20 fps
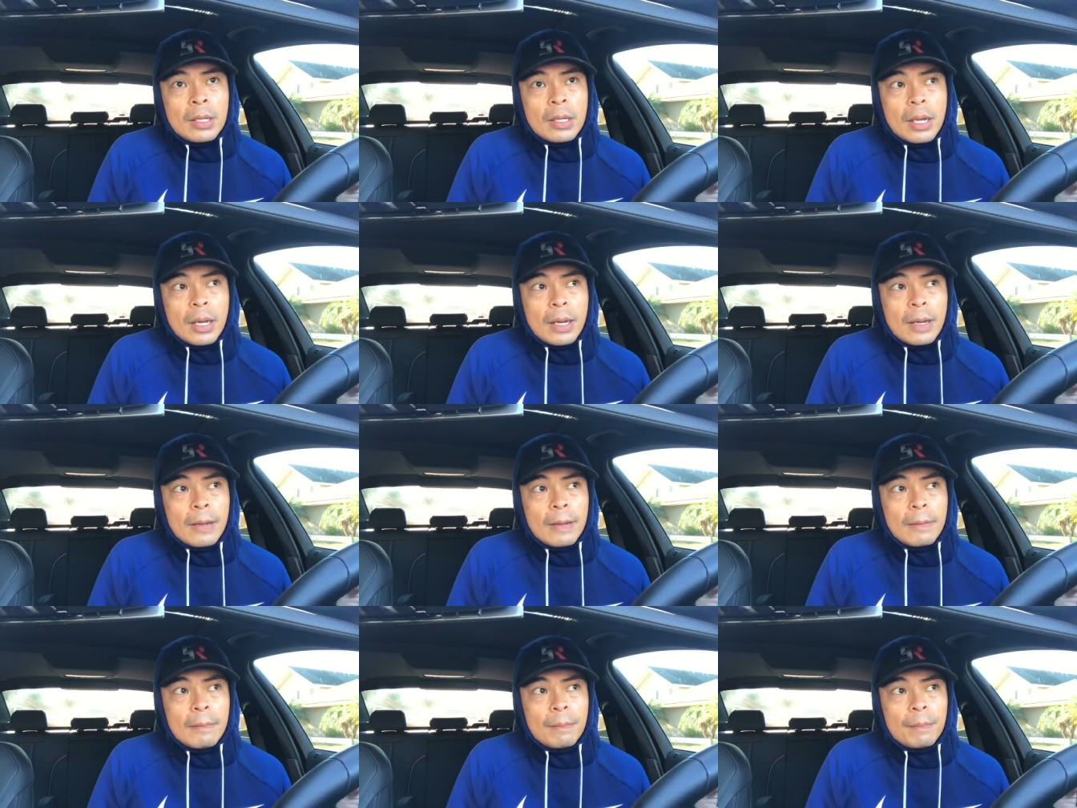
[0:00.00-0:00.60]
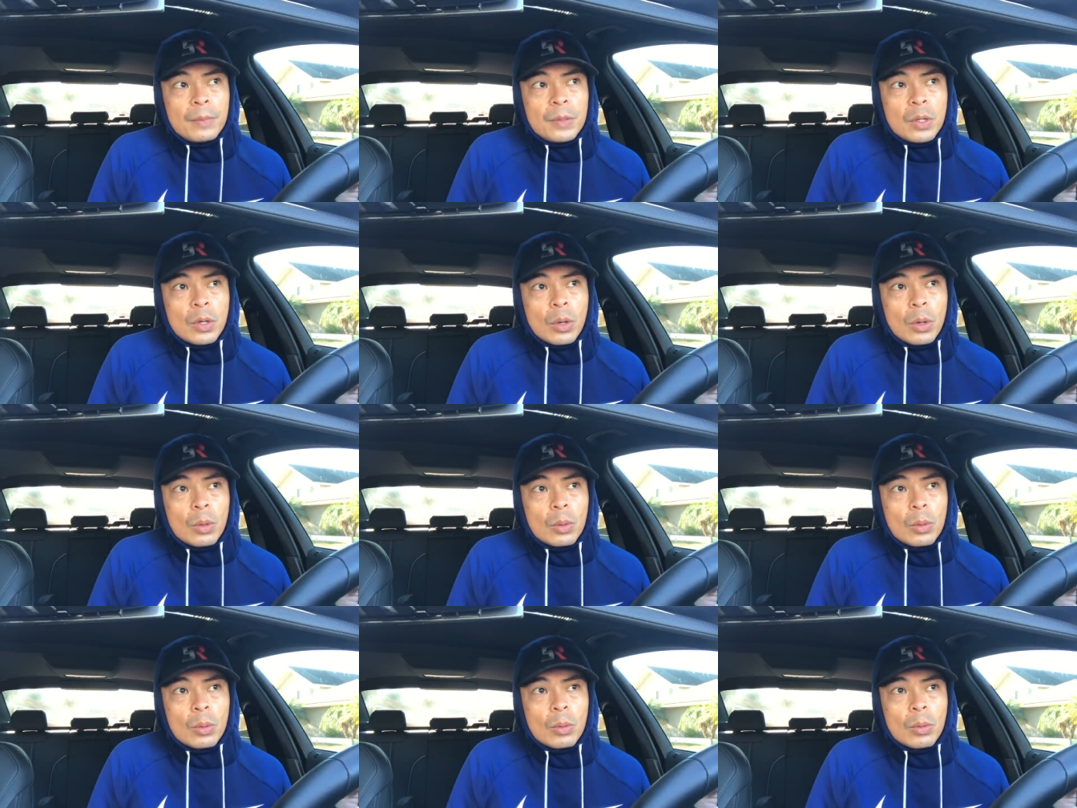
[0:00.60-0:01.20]
um, you
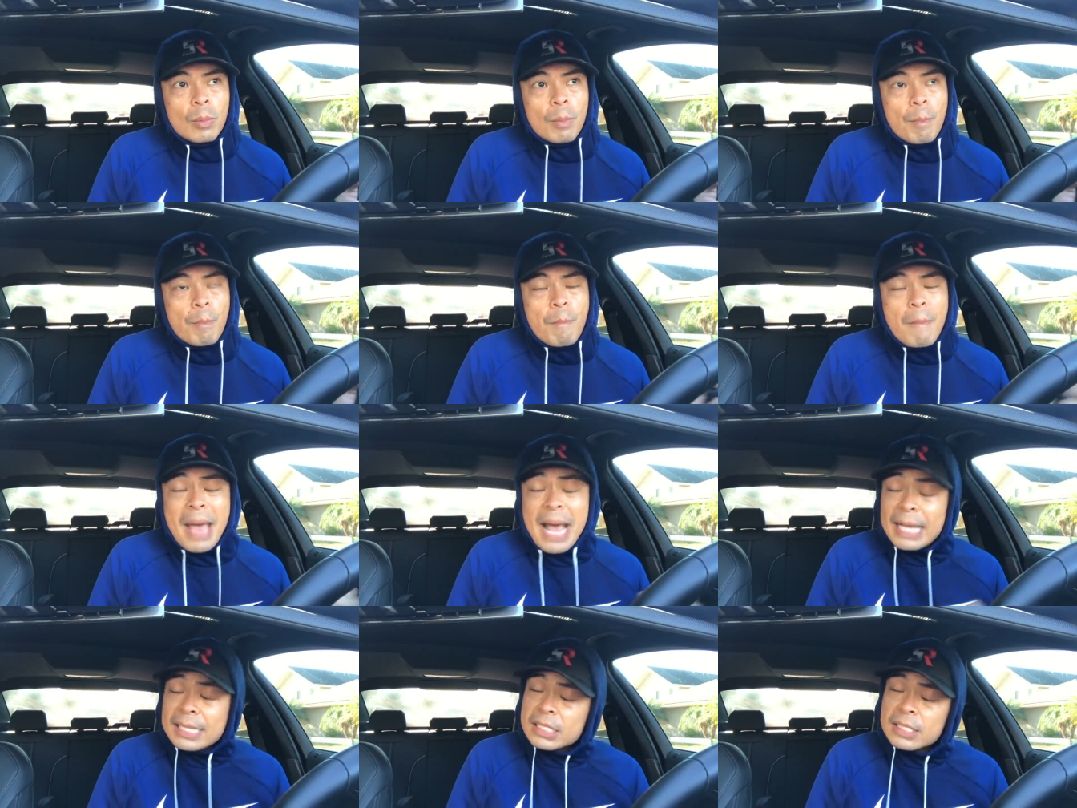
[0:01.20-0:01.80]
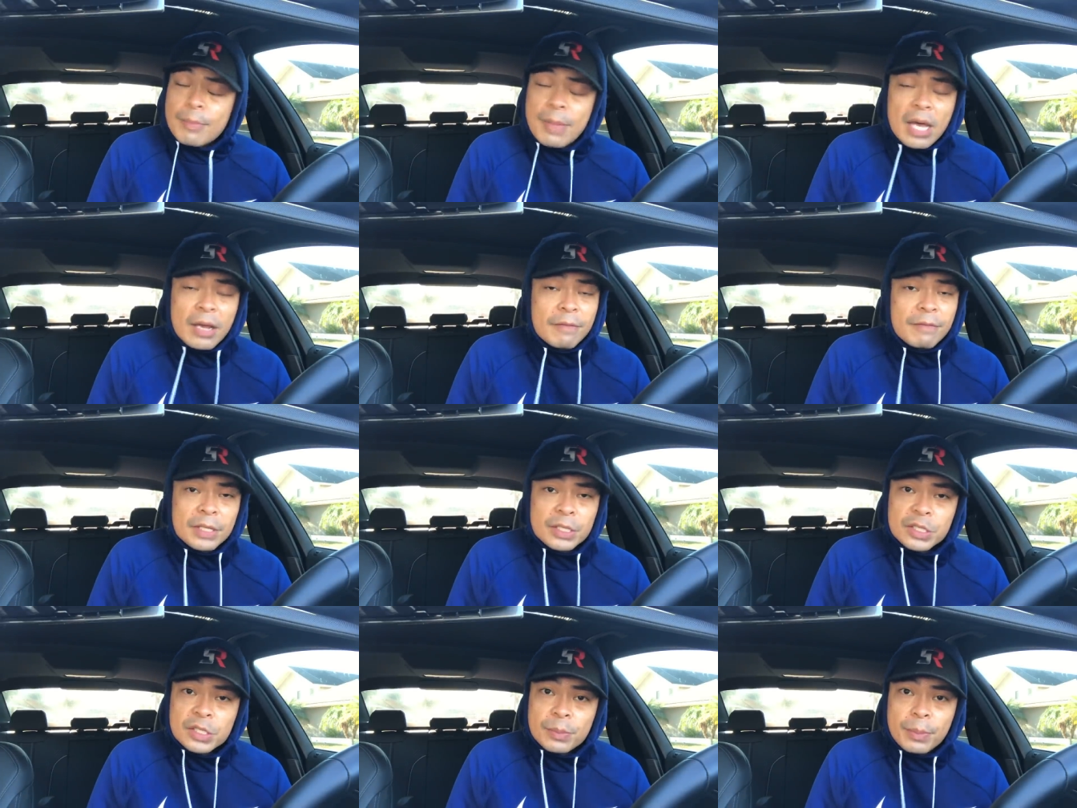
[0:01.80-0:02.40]
know, mass amount of
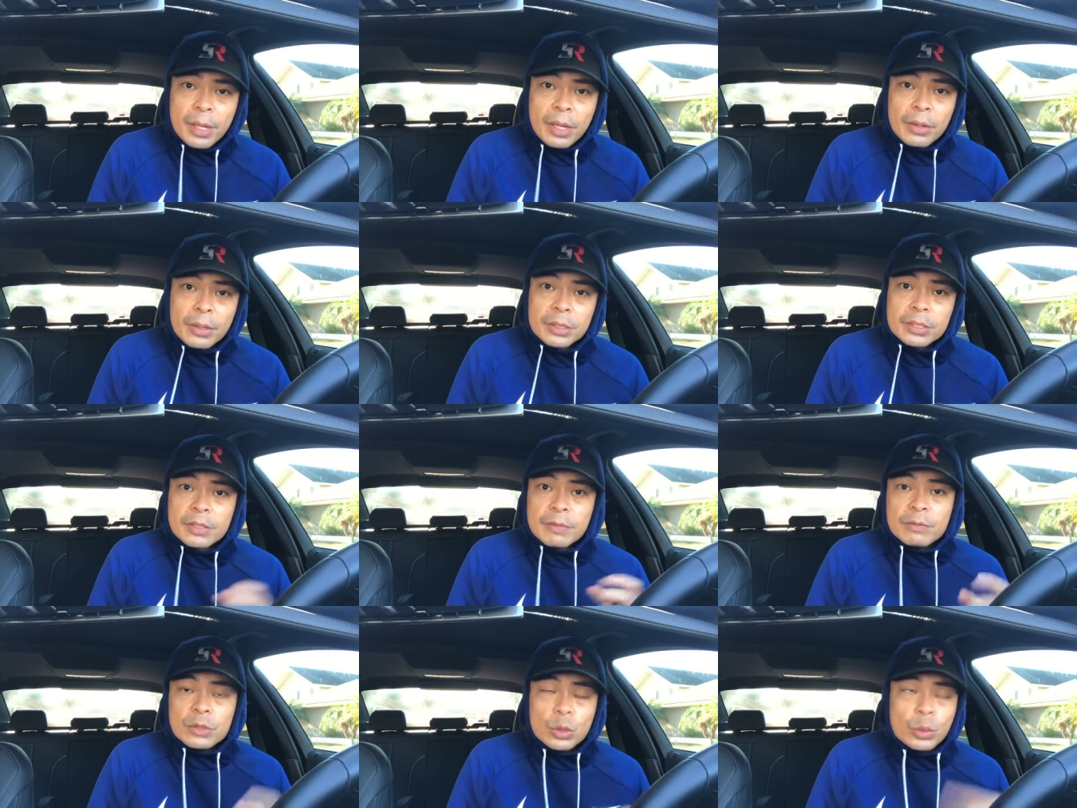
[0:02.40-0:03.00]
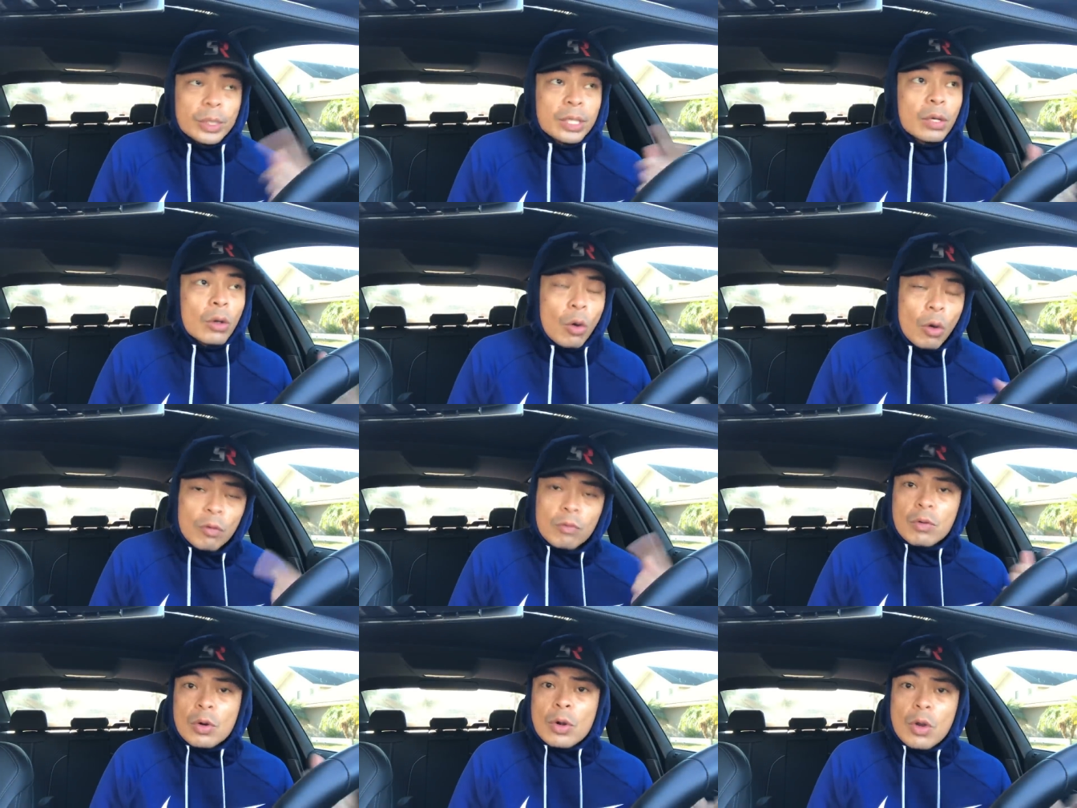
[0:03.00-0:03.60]
experience of doing it
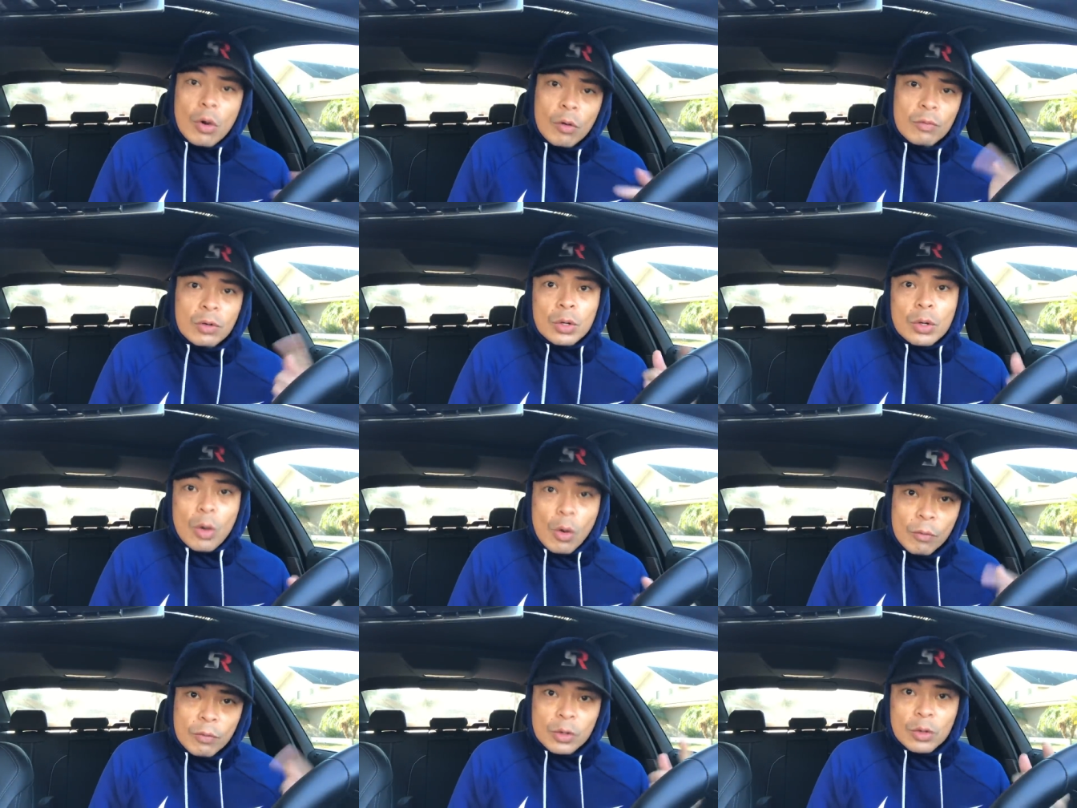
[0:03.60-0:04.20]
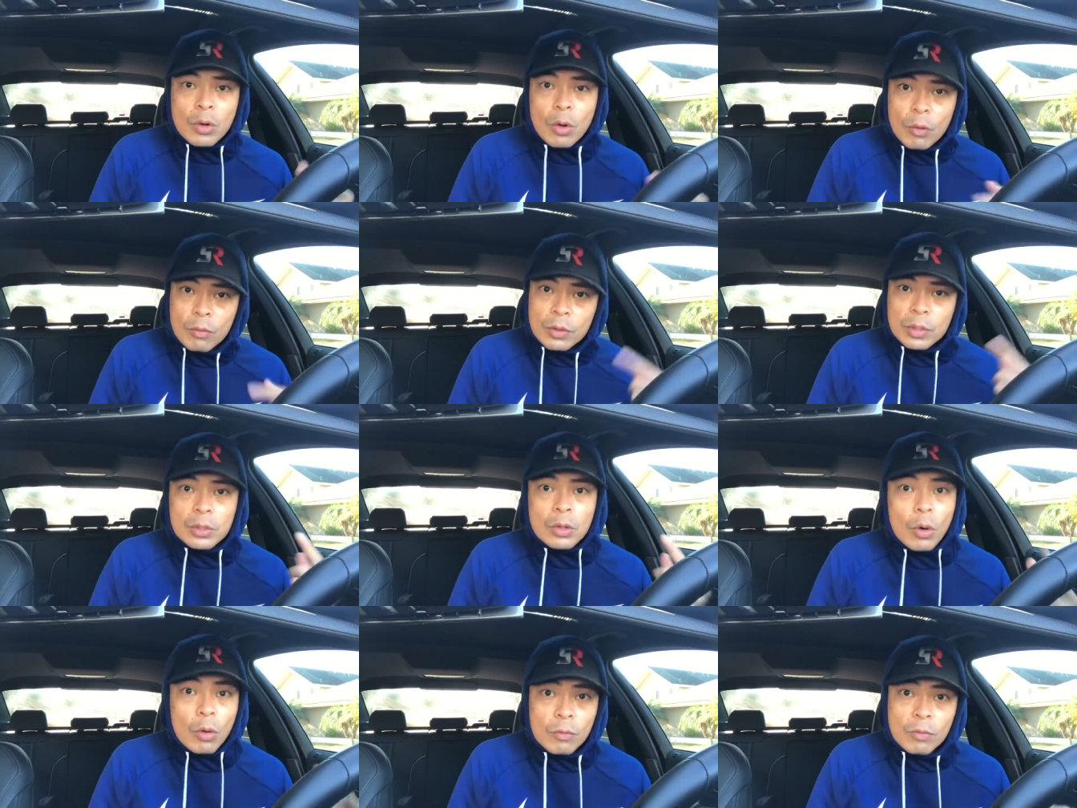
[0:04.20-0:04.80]
over and over and over and over
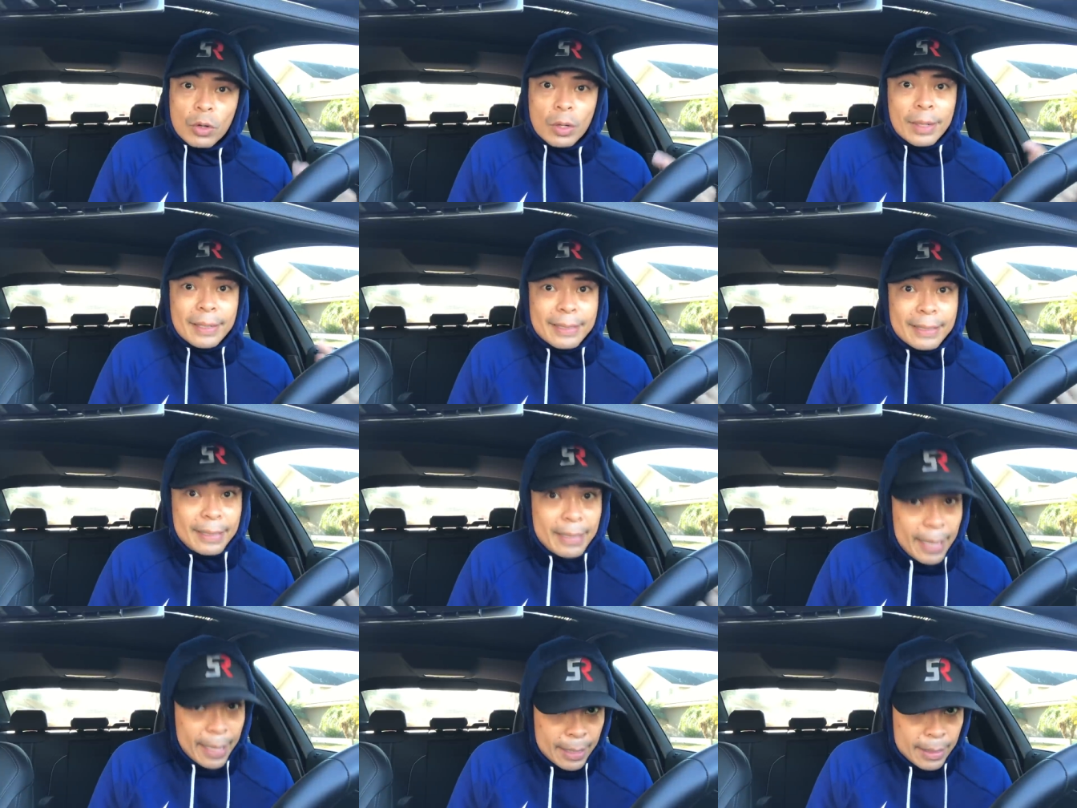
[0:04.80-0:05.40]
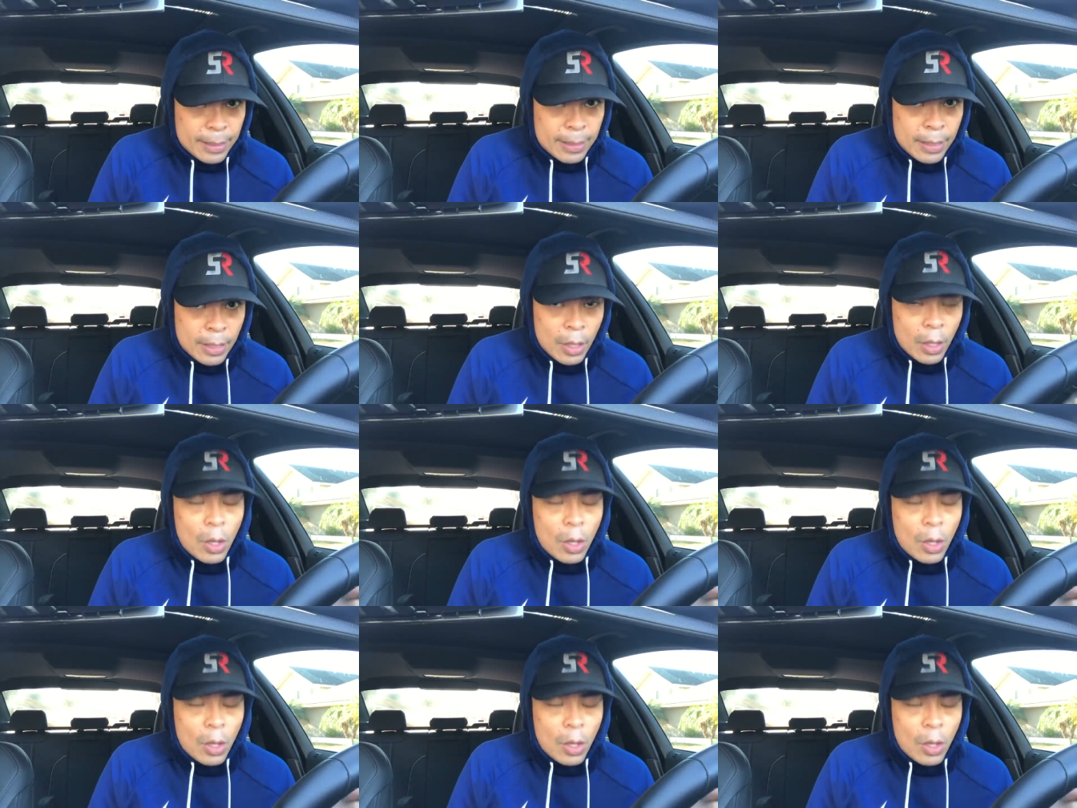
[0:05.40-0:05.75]
and over again,